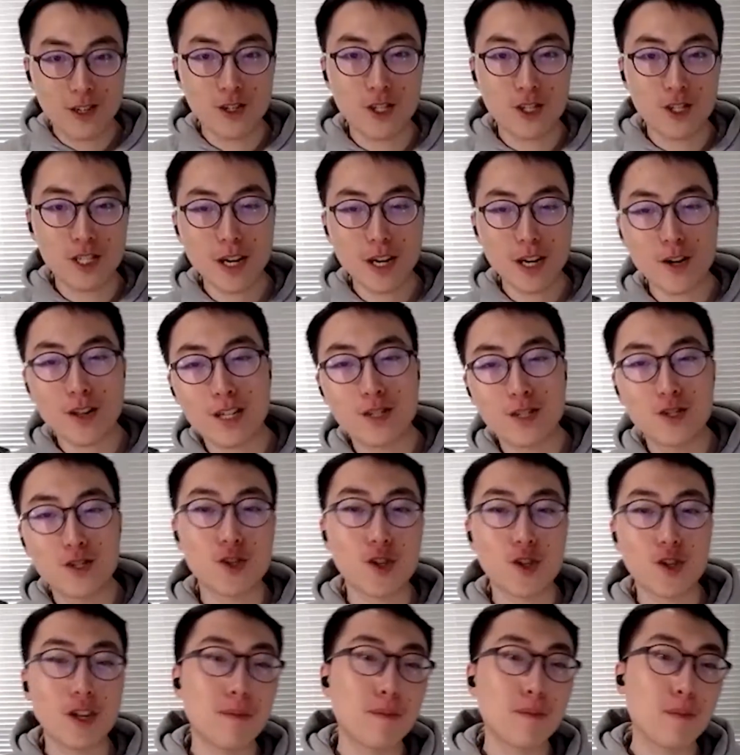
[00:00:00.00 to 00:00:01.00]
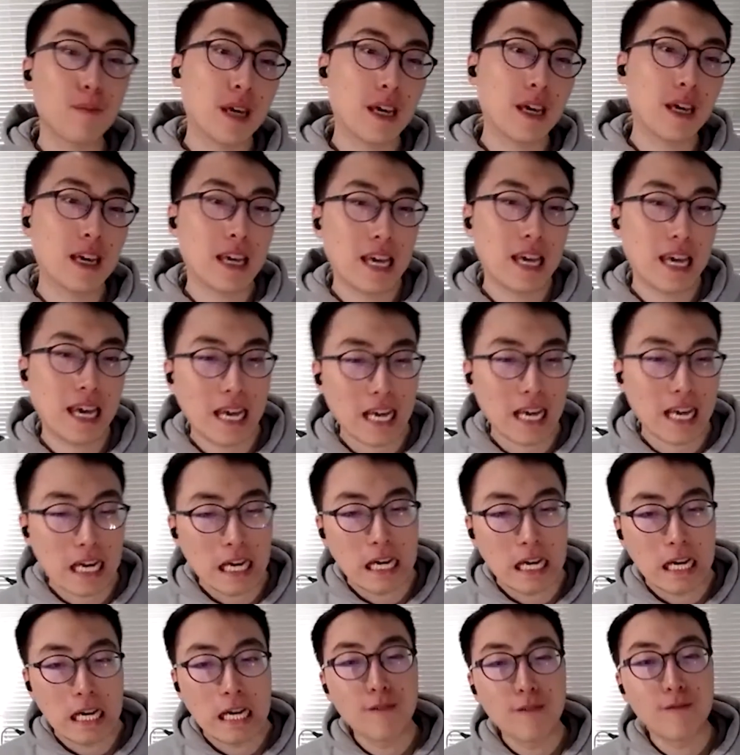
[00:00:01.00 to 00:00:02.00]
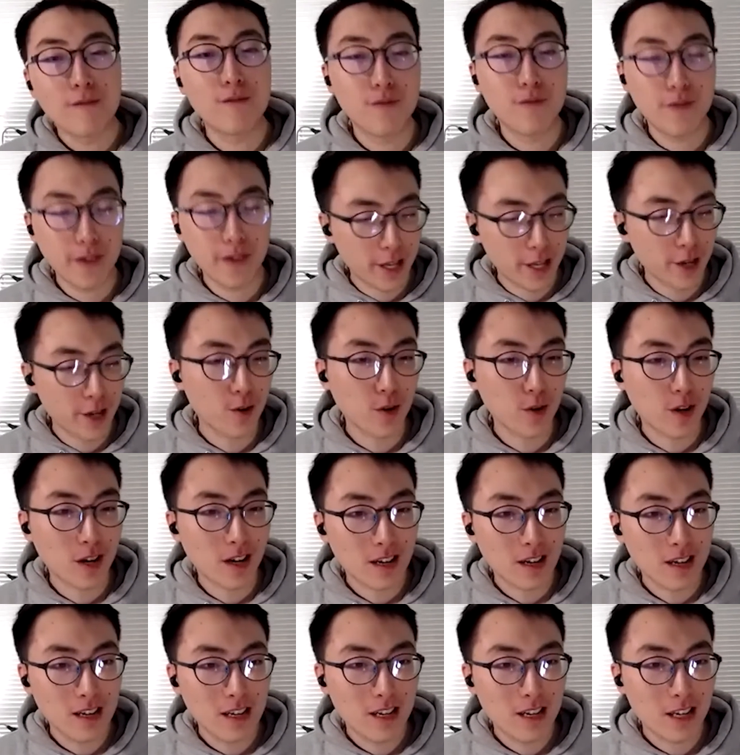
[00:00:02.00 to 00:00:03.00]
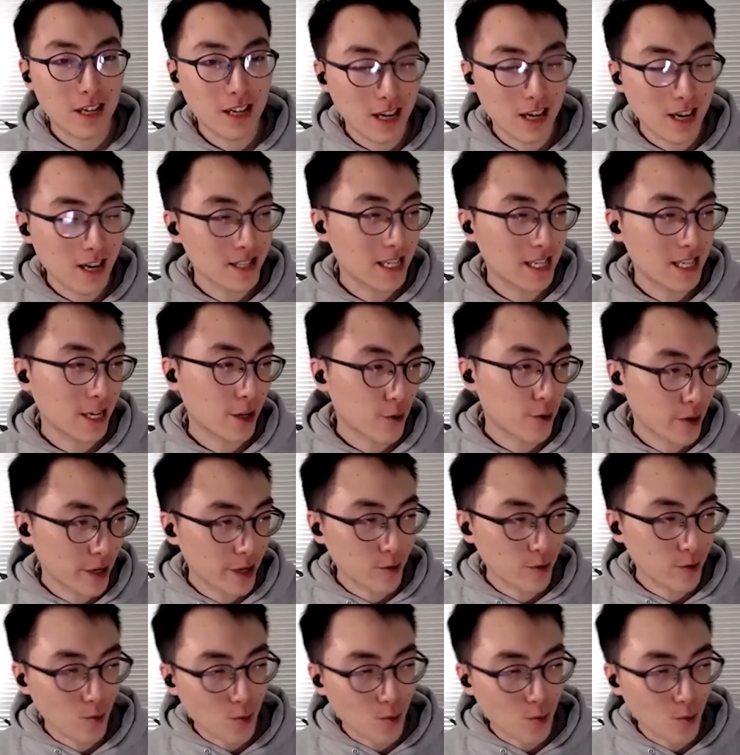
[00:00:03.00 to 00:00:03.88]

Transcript: share their journey being a video content creator